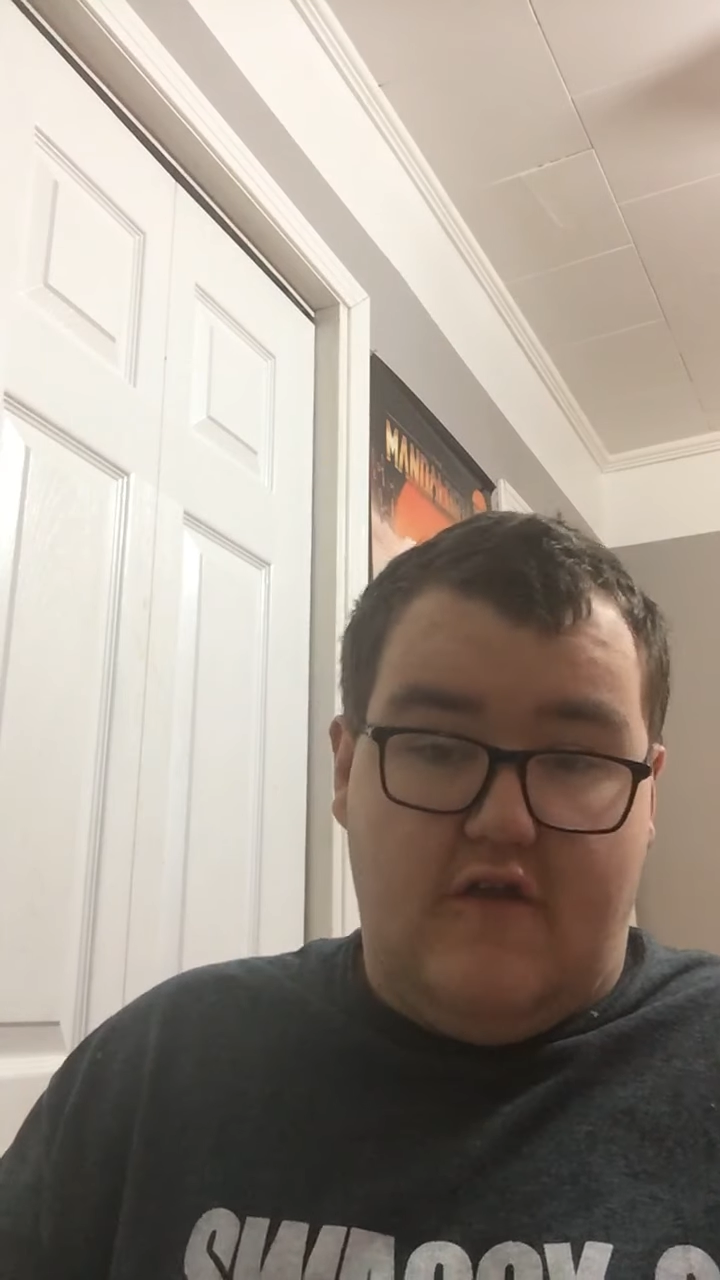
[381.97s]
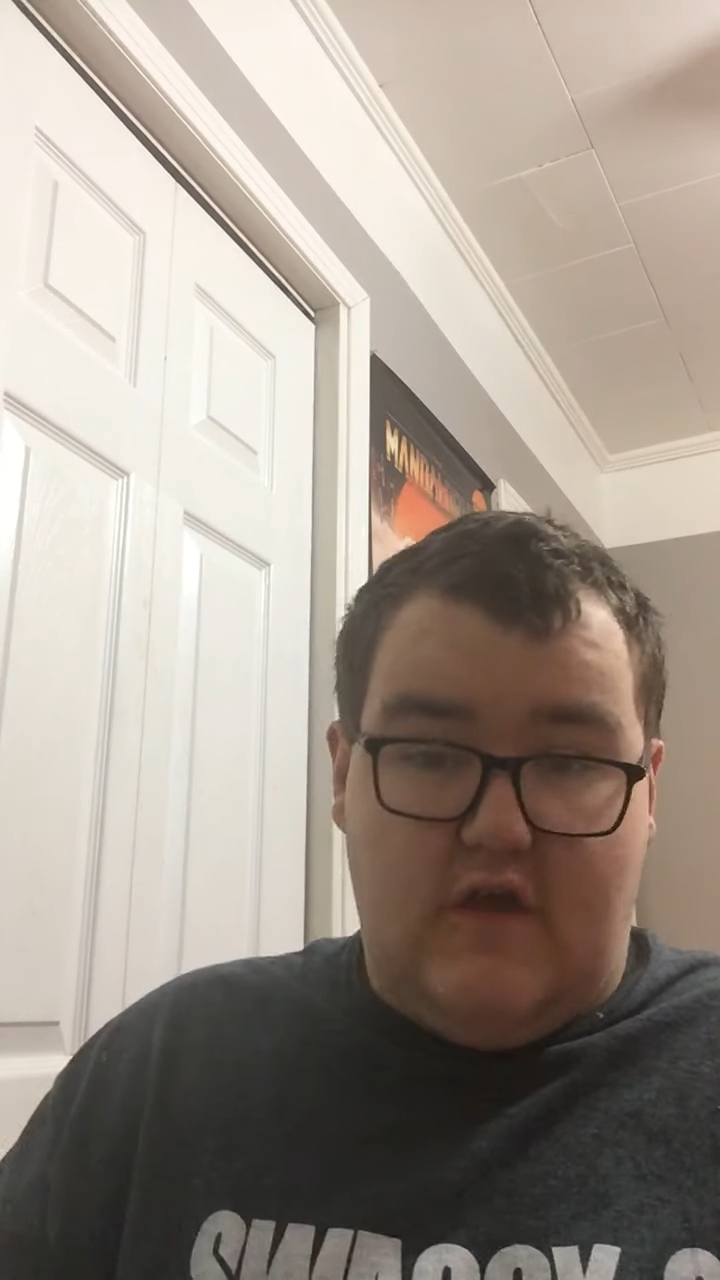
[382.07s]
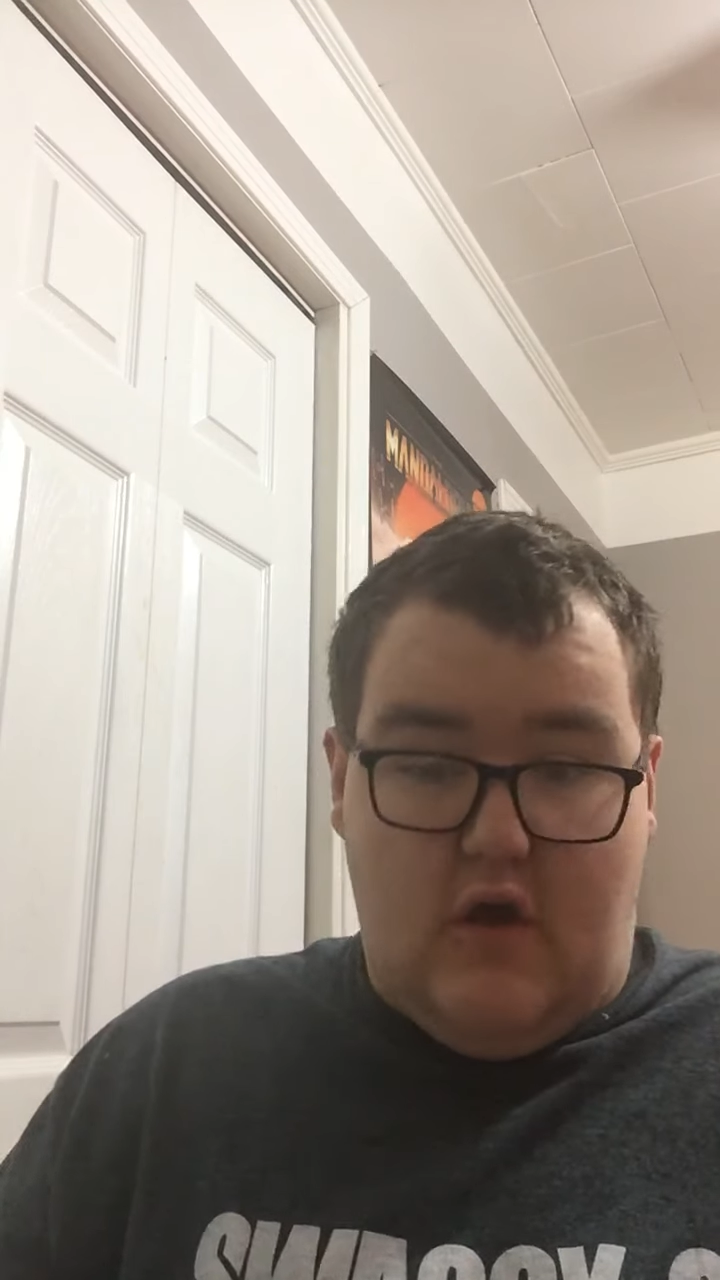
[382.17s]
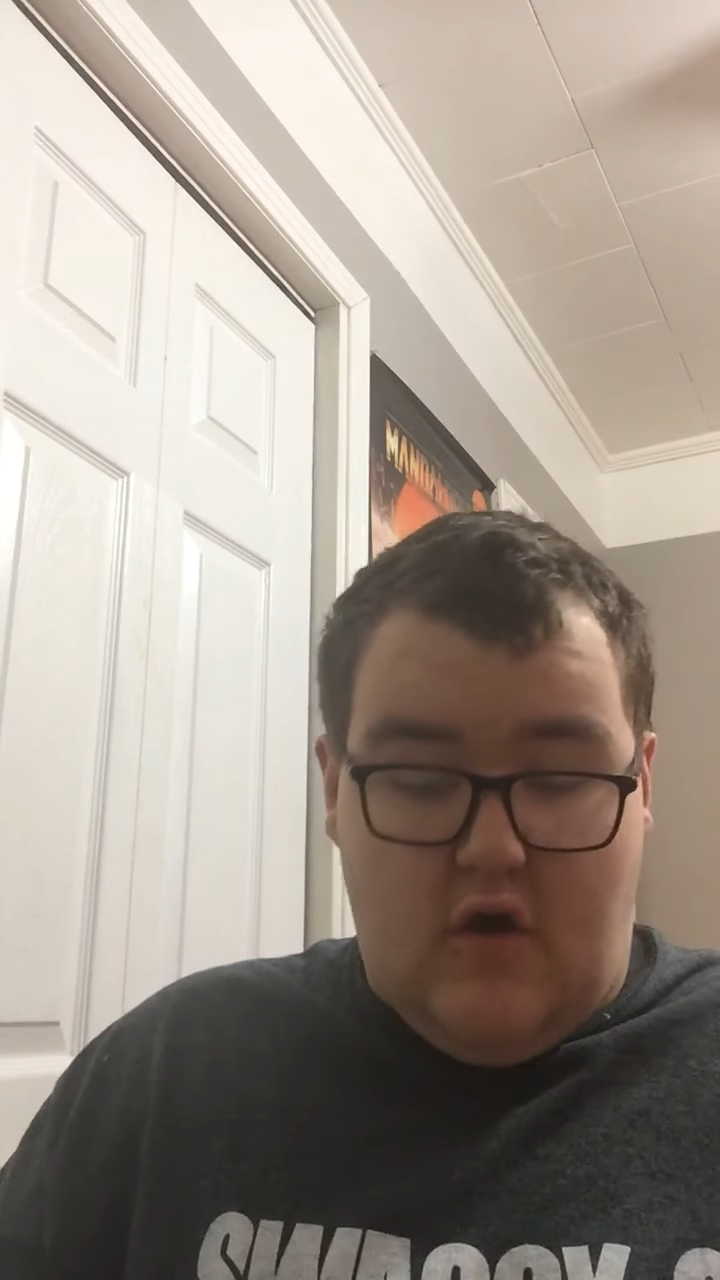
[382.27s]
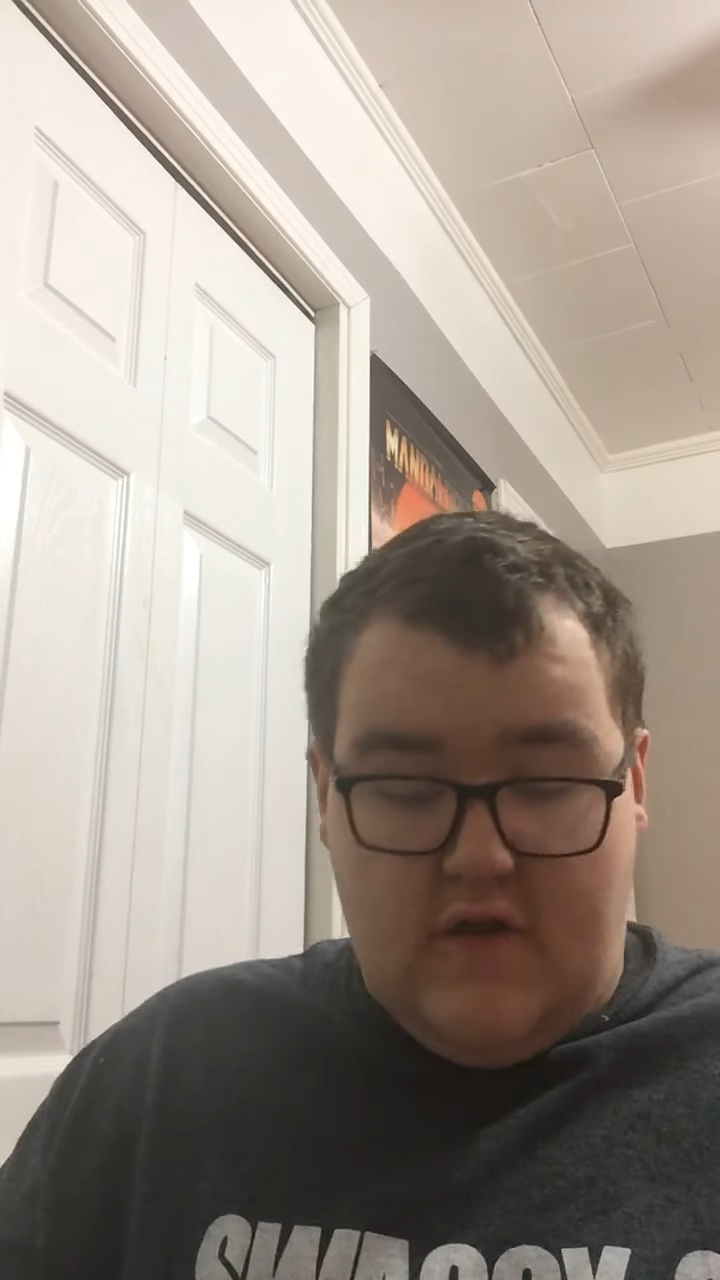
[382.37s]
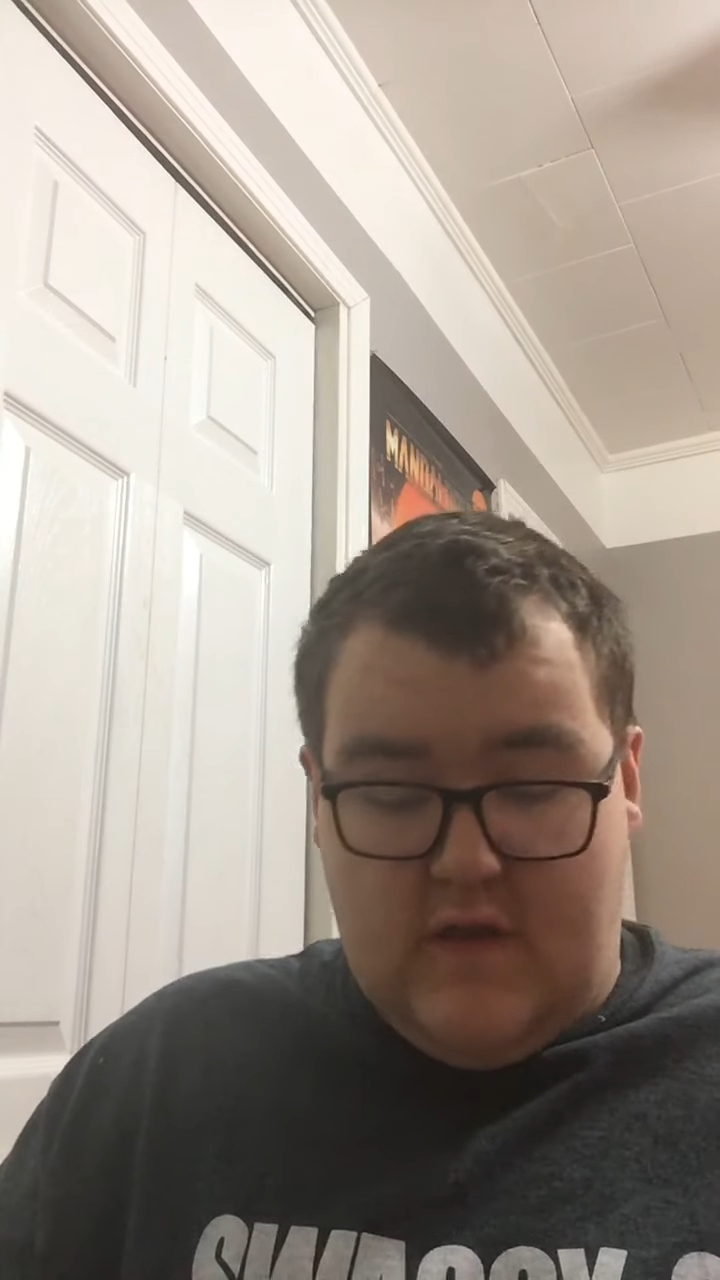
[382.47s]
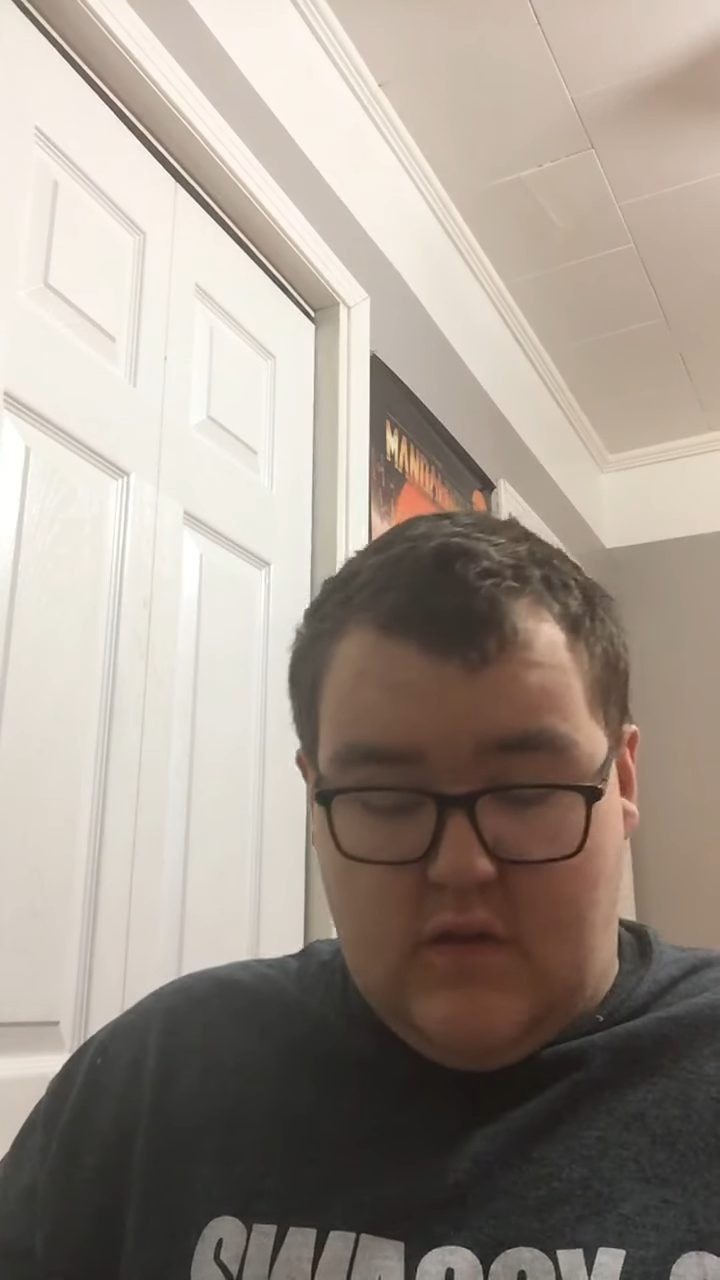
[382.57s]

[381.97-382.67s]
that on